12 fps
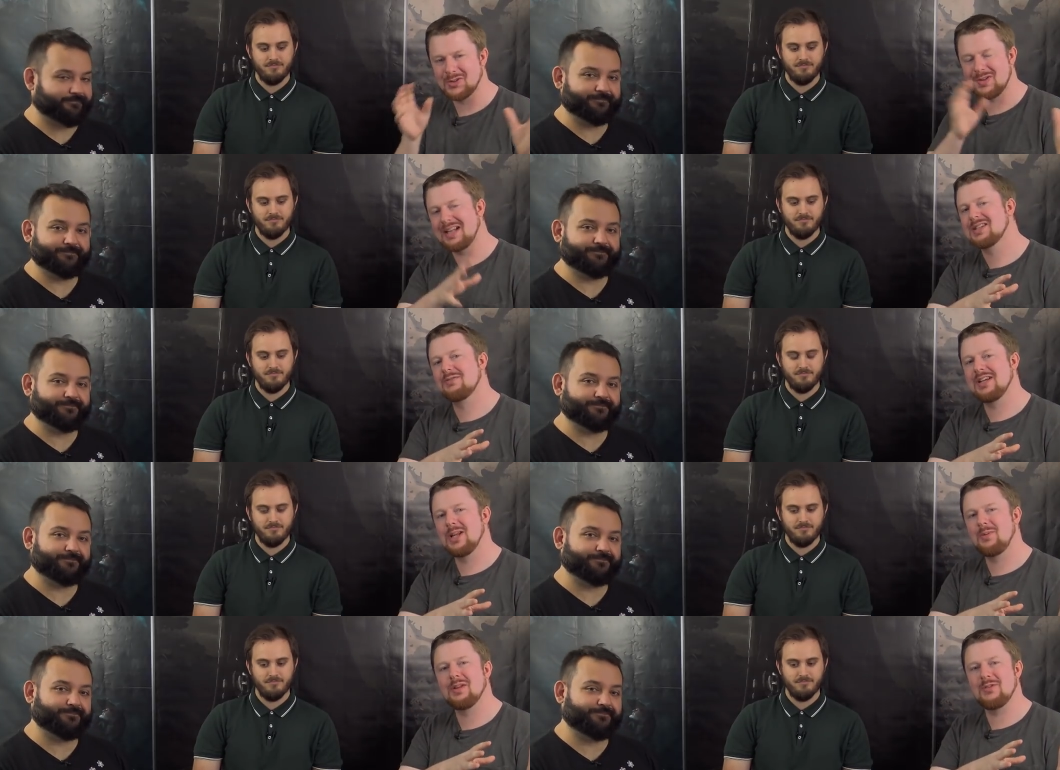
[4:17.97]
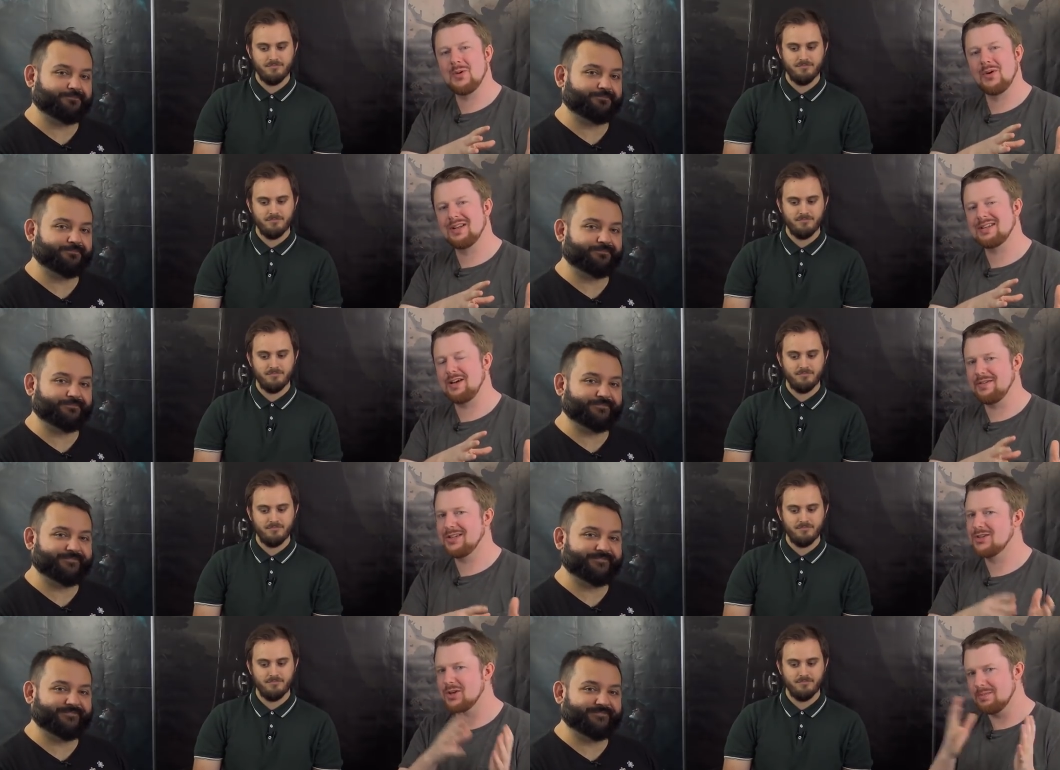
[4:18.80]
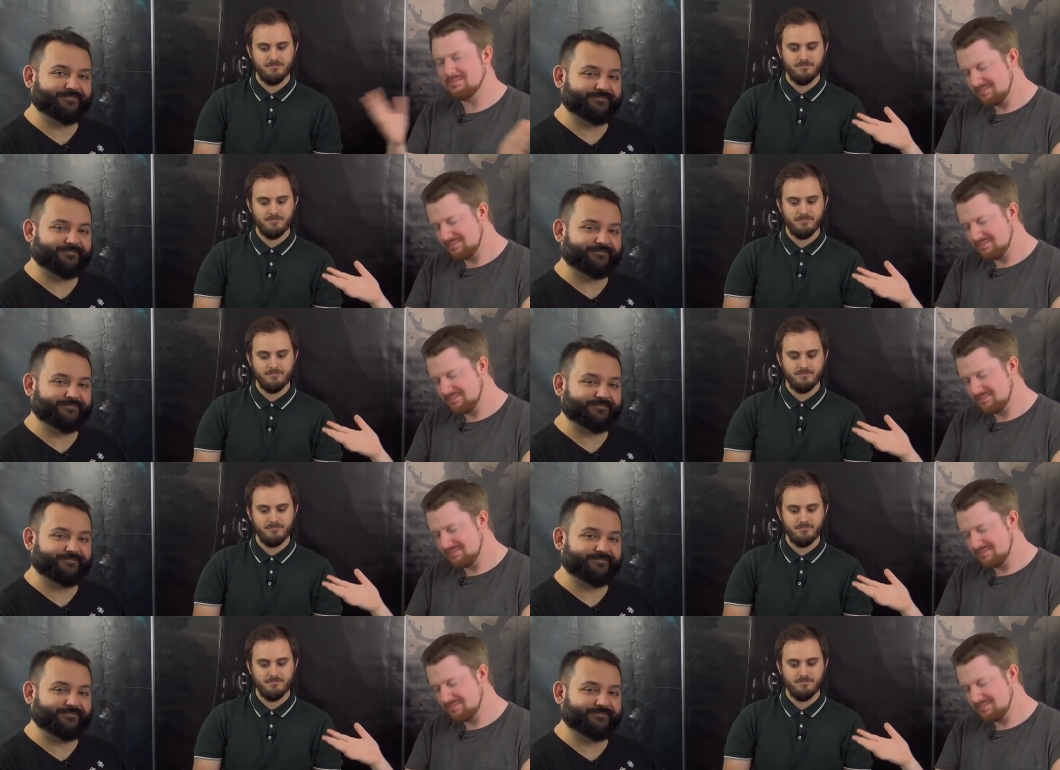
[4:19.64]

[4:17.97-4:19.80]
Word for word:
Speaker 1: So that's available if you want to delve into it.